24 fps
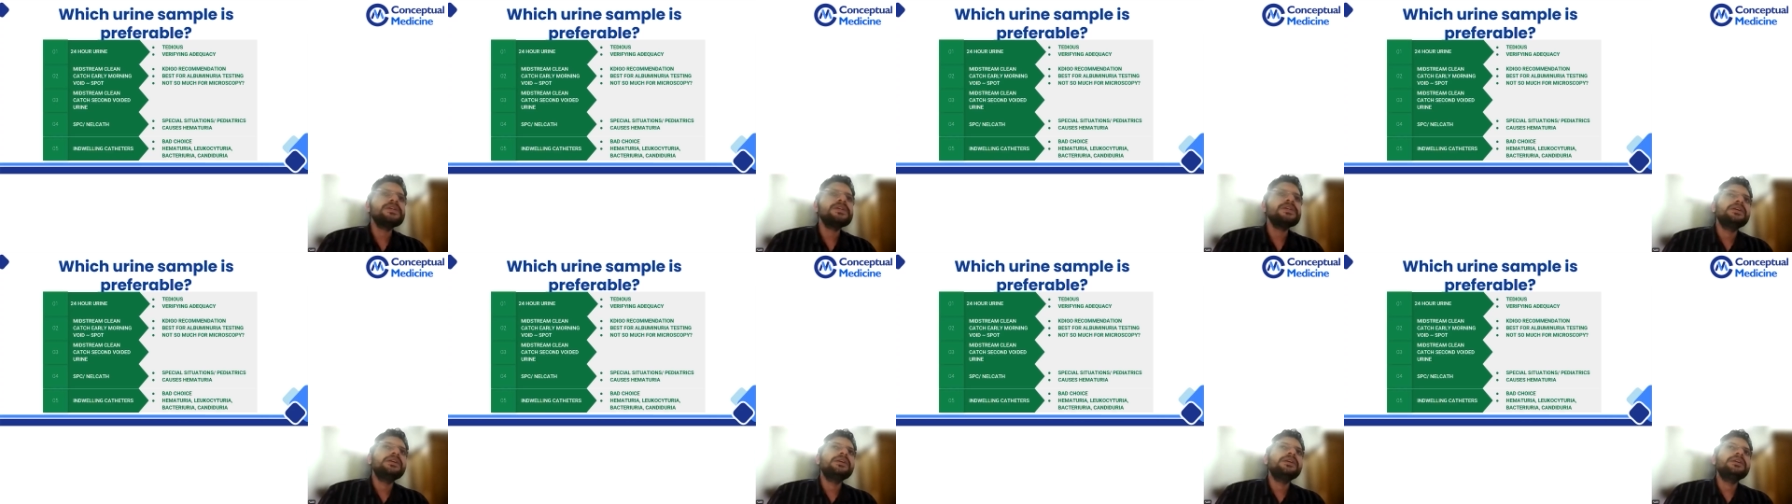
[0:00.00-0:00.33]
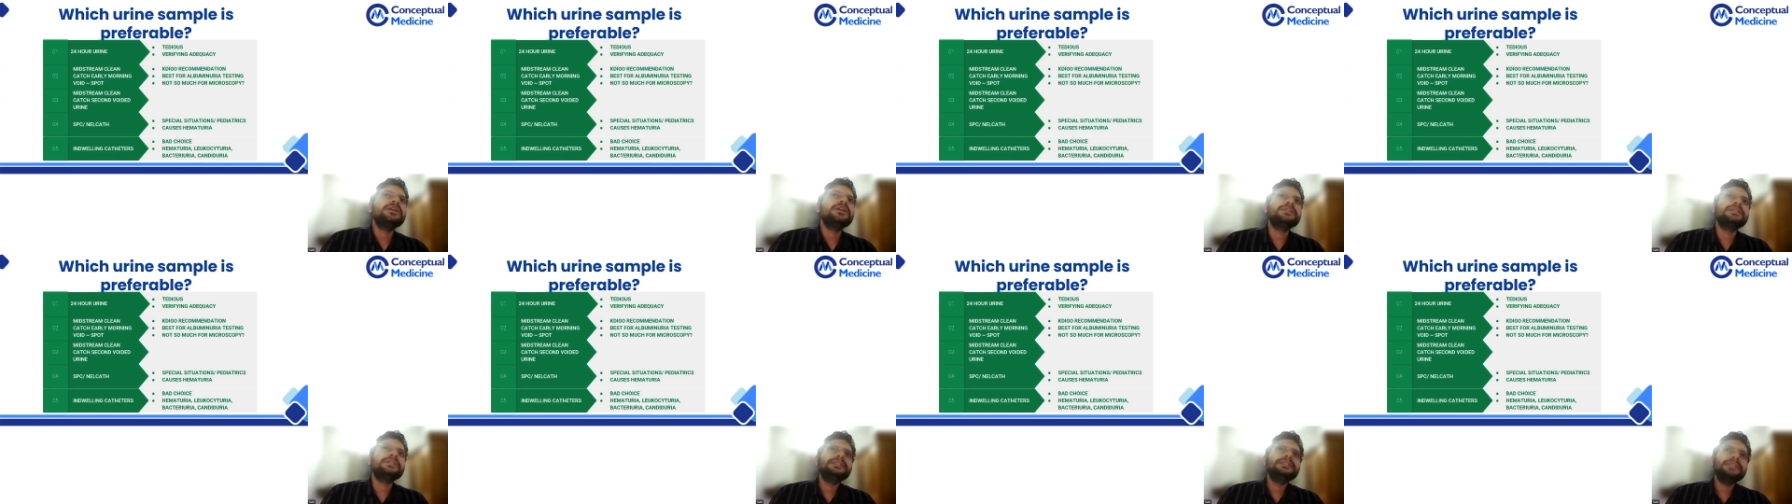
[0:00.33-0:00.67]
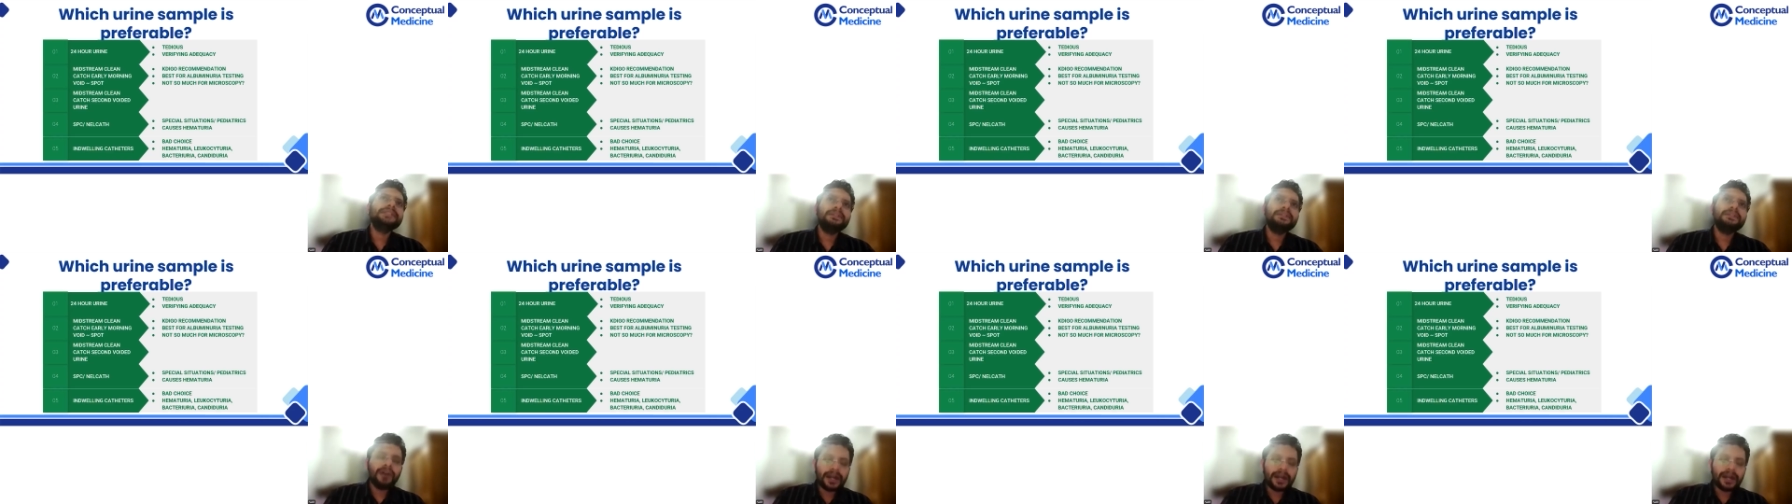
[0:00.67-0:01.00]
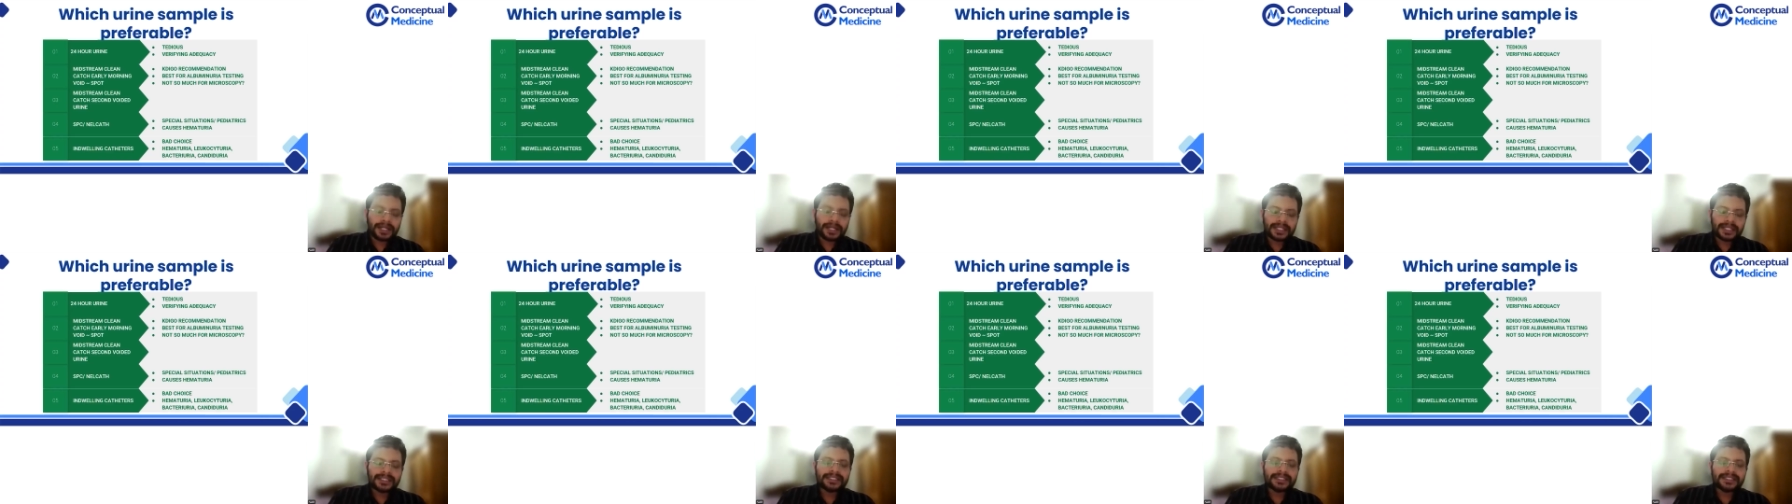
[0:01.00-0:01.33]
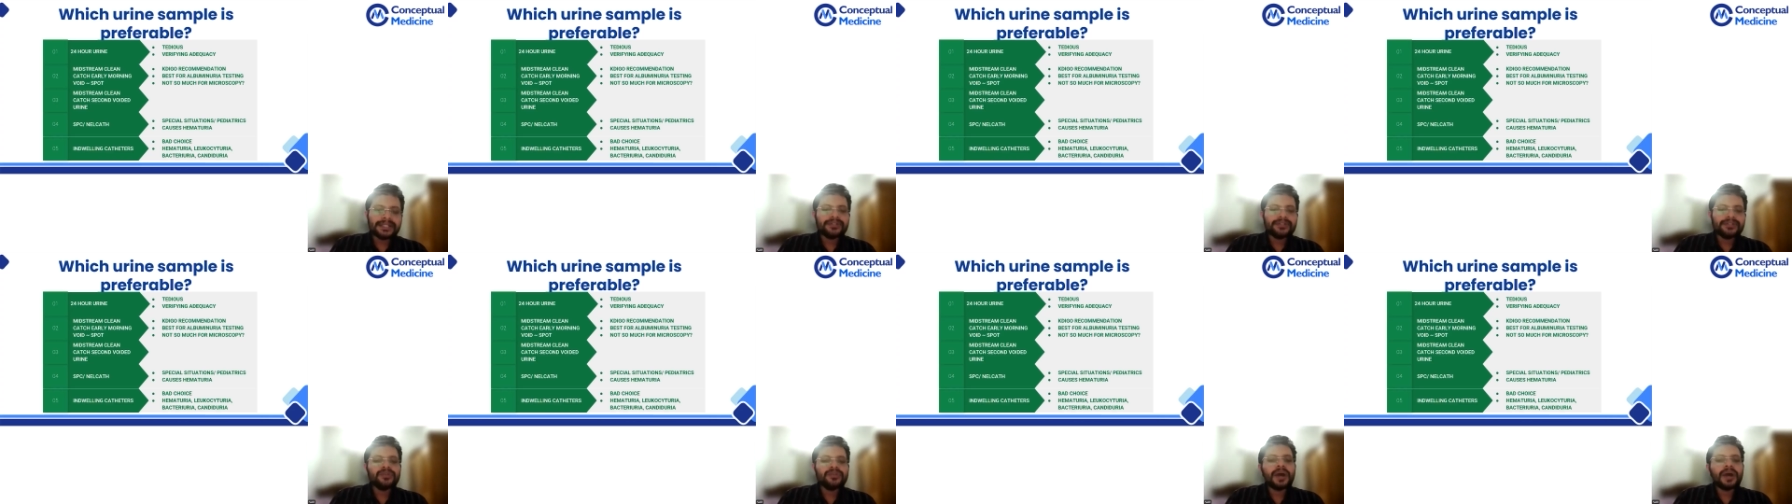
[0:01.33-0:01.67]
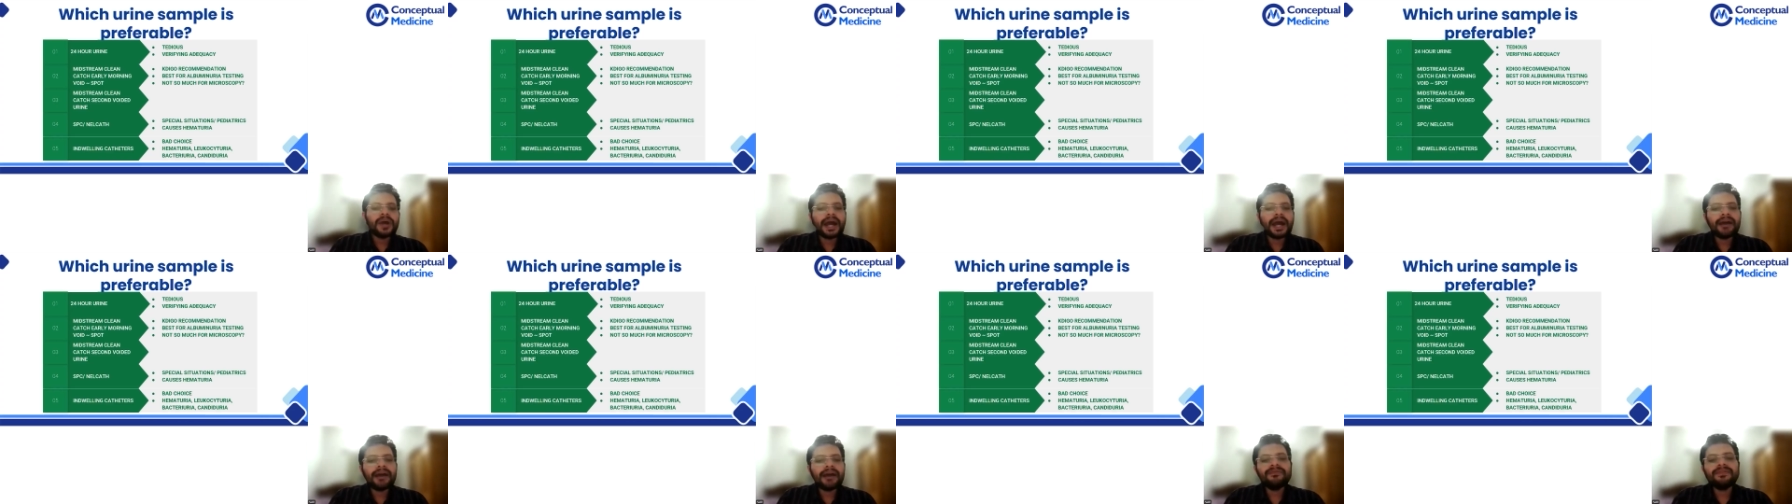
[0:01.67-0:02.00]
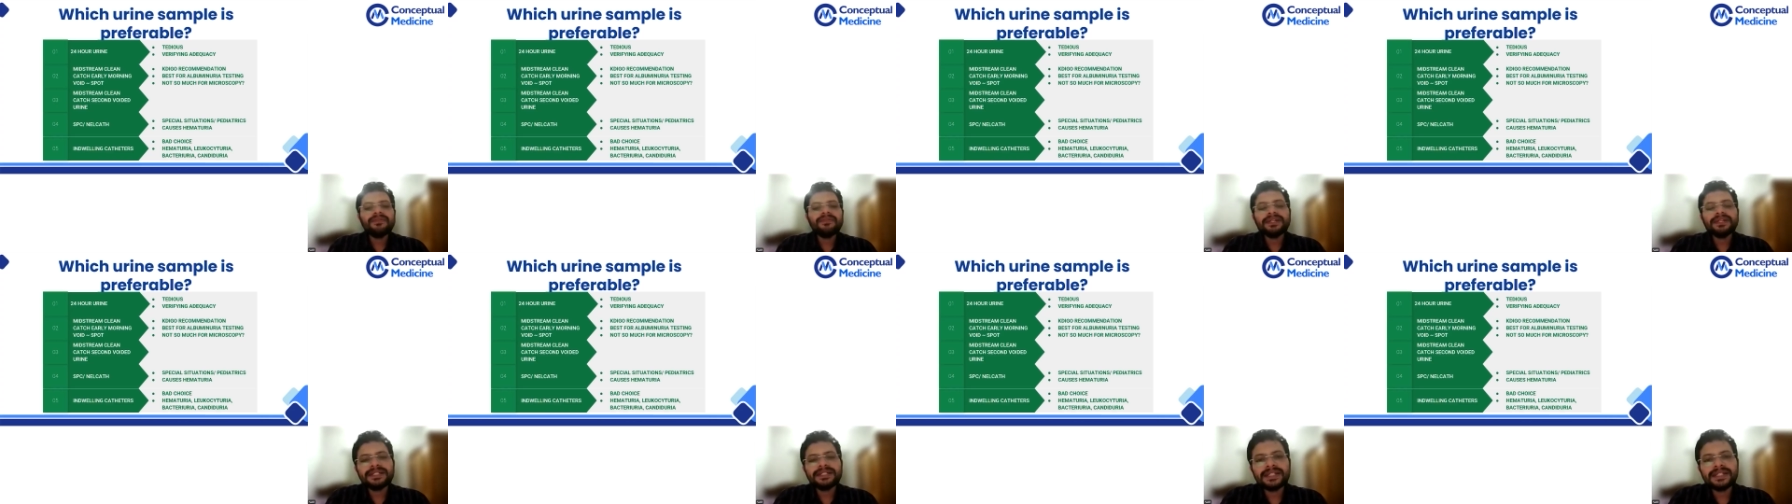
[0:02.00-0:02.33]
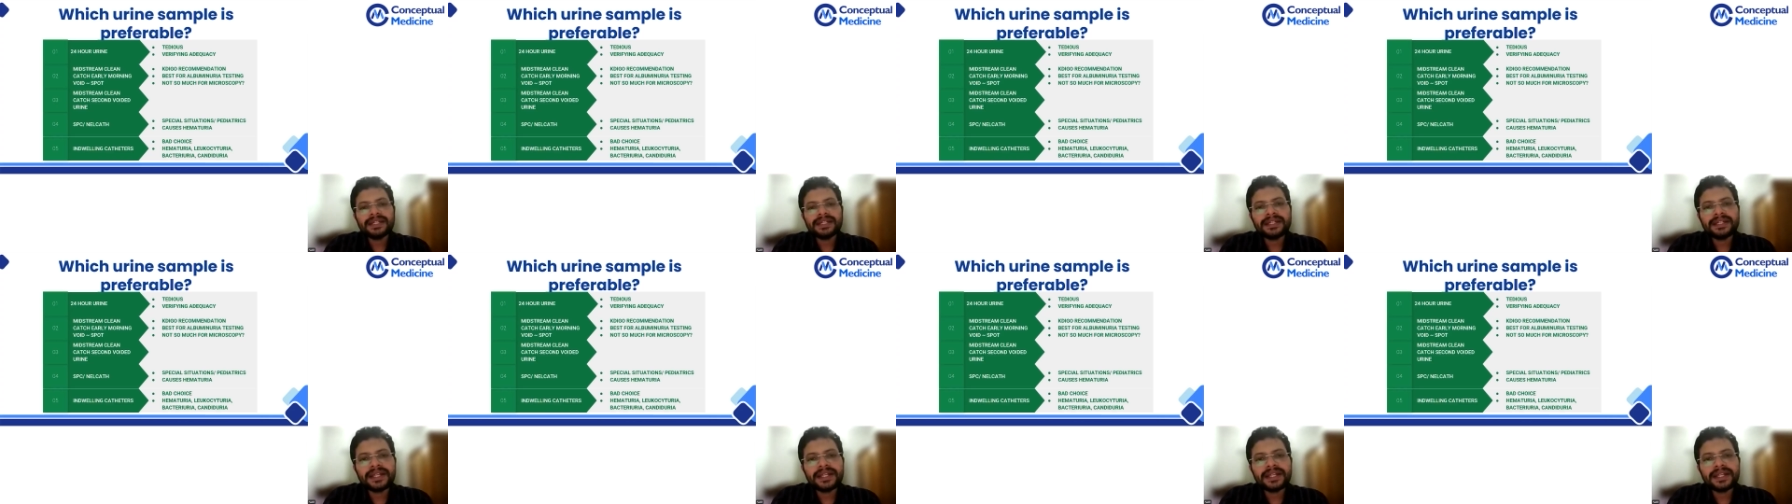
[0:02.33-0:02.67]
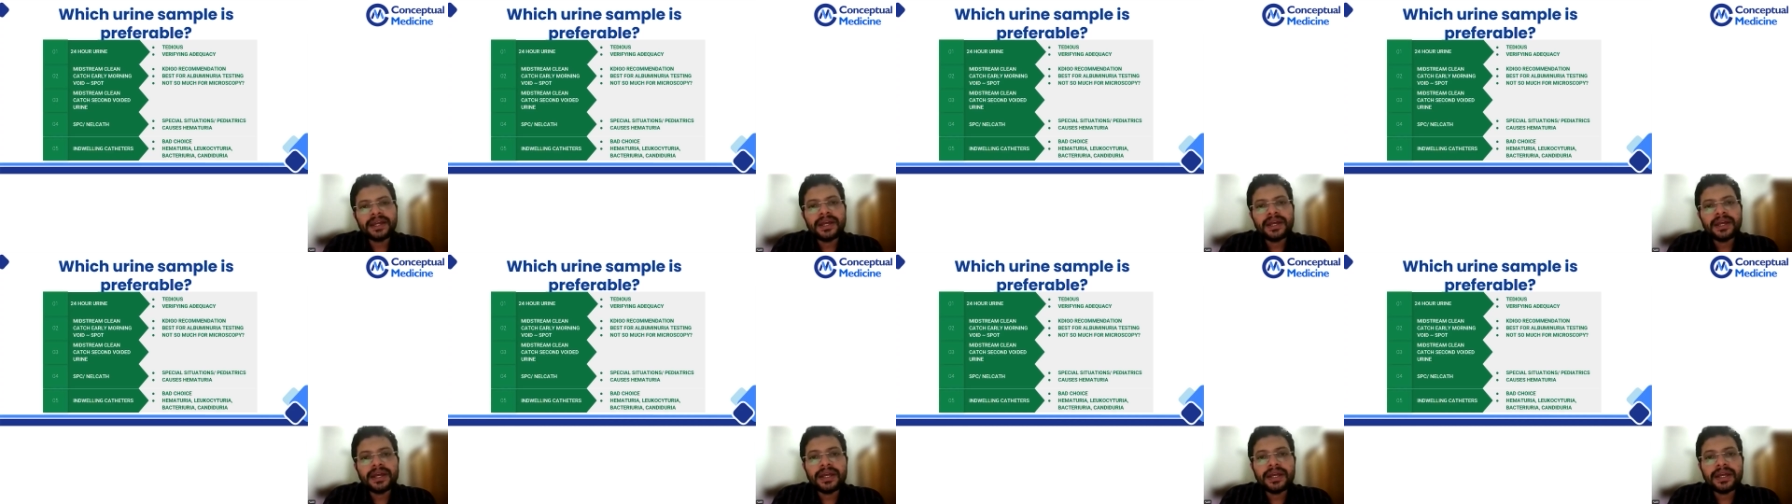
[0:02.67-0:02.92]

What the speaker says: the disadvantage that you have is that